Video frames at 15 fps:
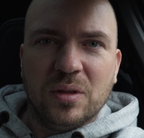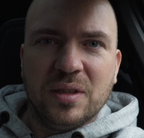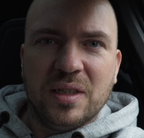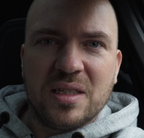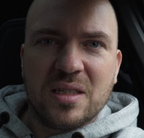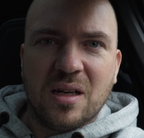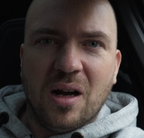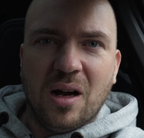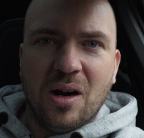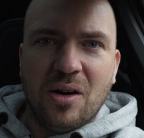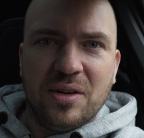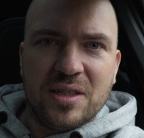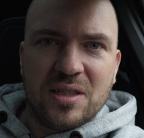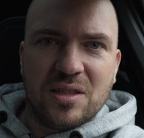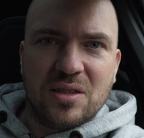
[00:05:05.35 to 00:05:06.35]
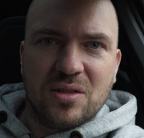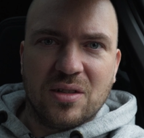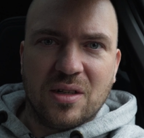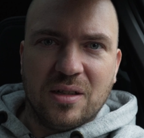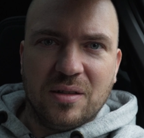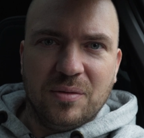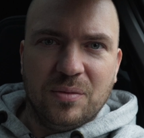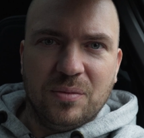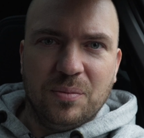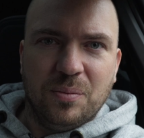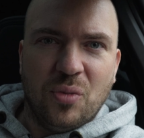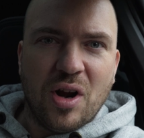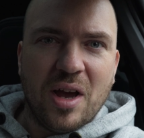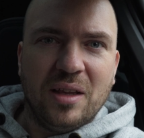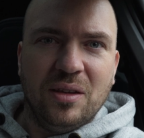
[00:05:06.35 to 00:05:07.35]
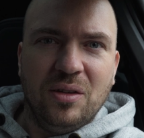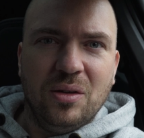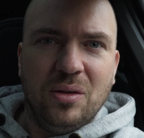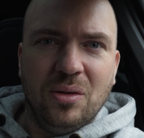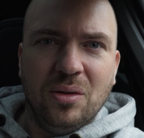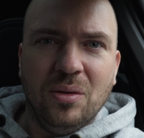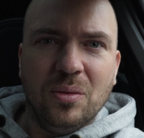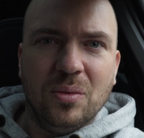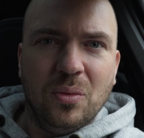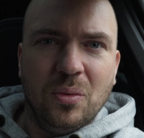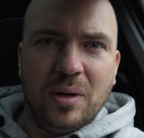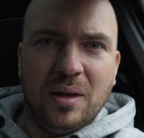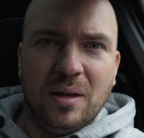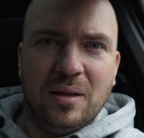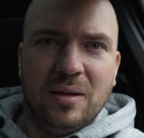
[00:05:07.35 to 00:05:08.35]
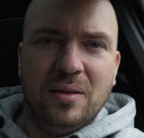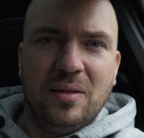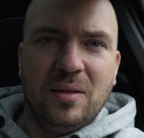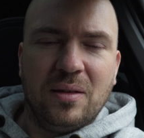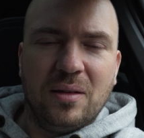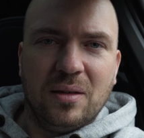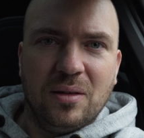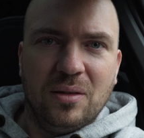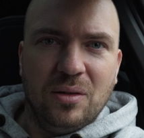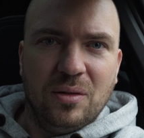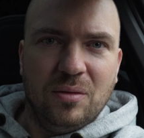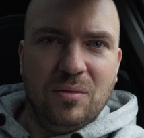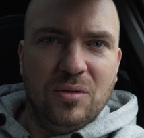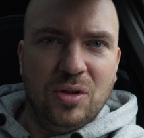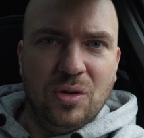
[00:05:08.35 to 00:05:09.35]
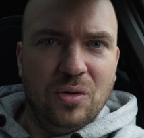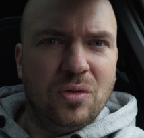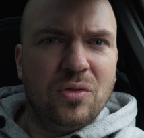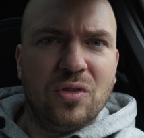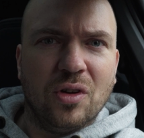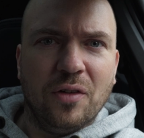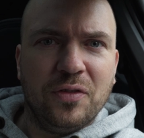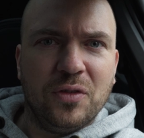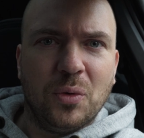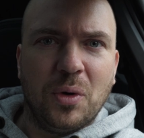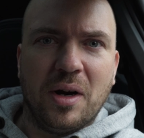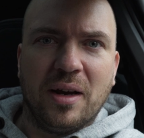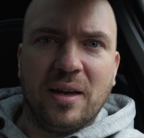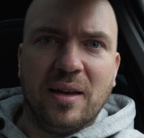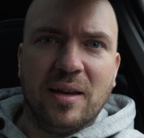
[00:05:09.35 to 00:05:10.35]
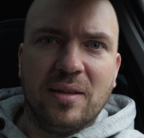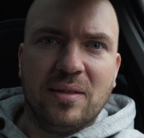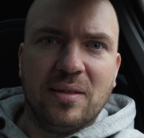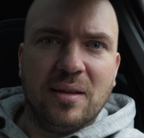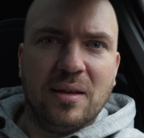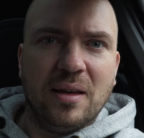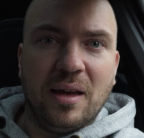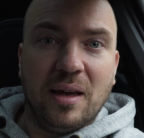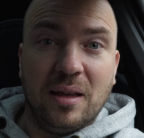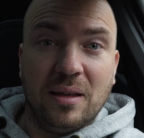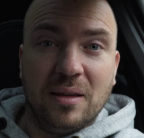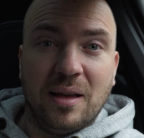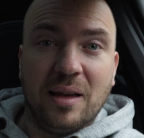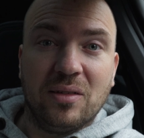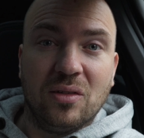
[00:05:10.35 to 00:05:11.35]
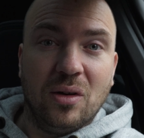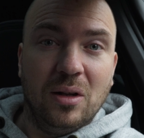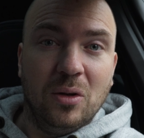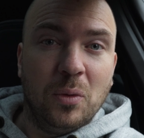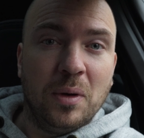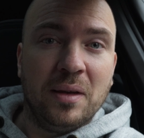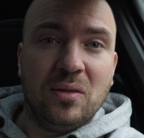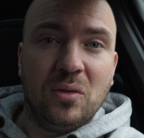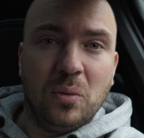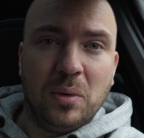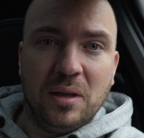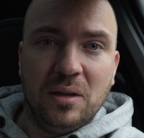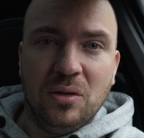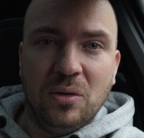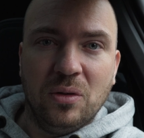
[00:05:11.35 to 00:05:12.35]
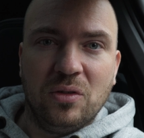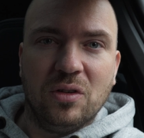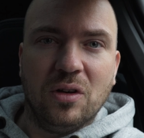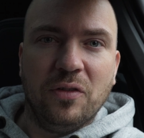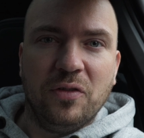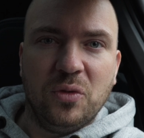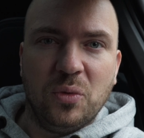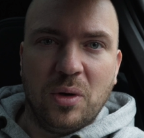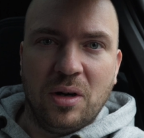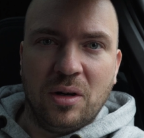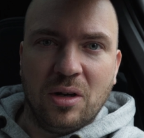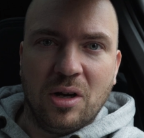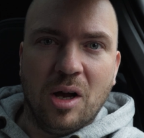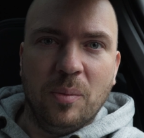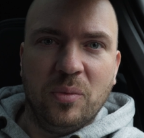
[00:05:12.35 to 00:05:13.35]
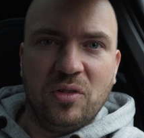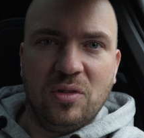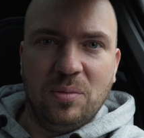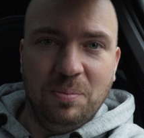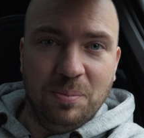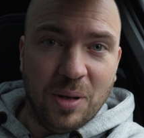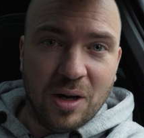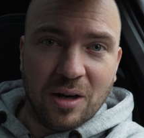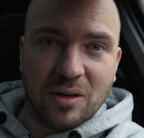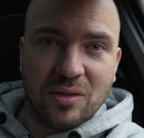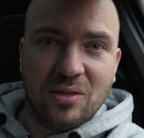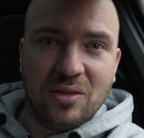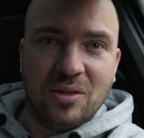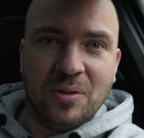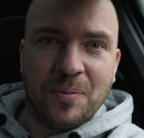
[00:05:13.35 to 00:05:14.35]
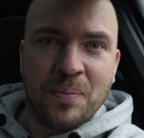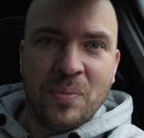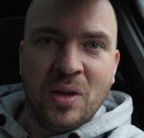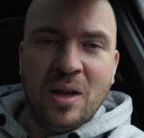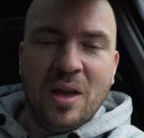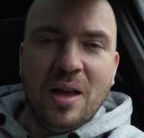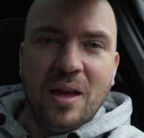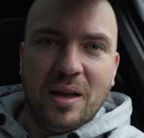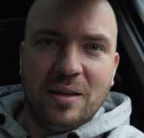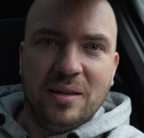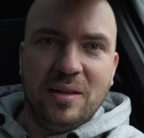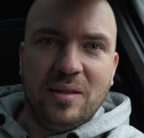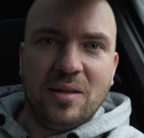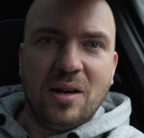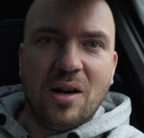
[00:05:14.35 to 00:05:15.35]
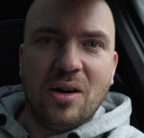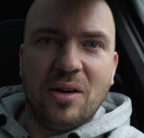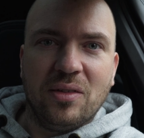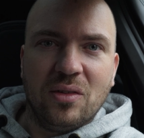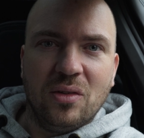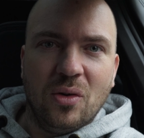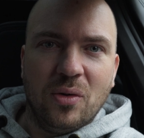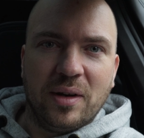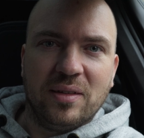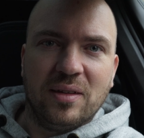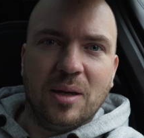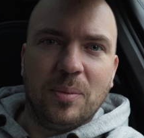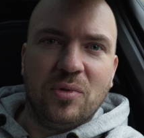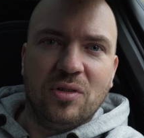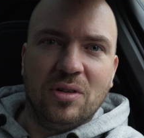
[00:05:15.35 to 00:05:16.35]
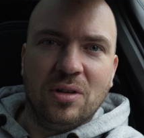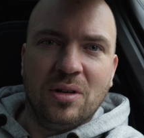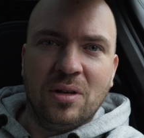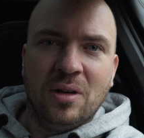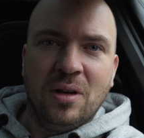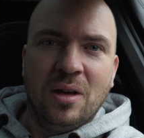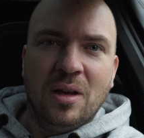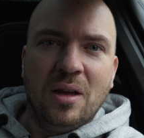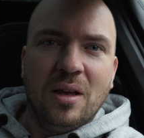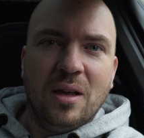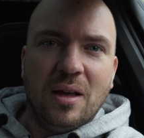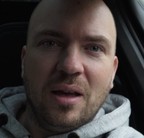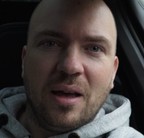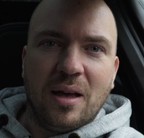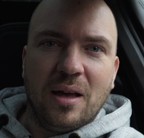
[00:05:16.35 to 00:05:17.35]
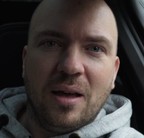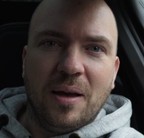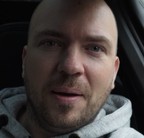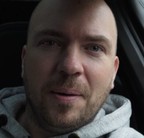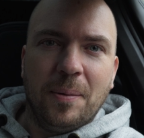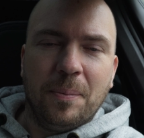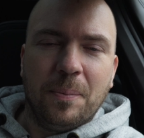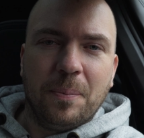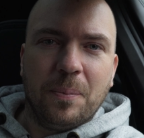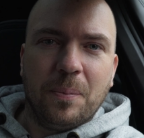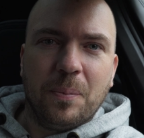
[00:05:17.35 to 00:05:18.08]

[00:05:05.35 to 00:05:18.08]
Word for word: this car is brand new with new software, I guess. And as always, with new software comes bugs. And this car is no exception. Um,